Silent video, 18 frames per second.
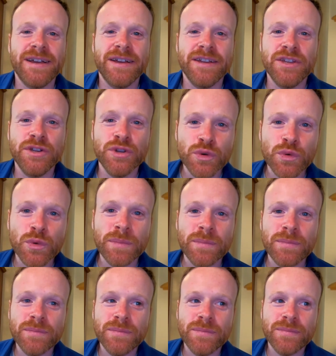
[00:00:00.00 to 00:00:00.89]
you
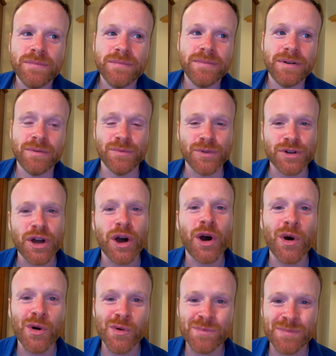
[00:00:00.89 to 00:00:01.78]
would
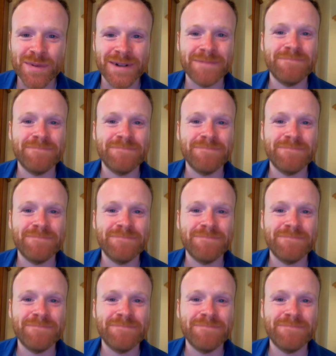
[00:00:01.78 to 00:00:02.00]
hope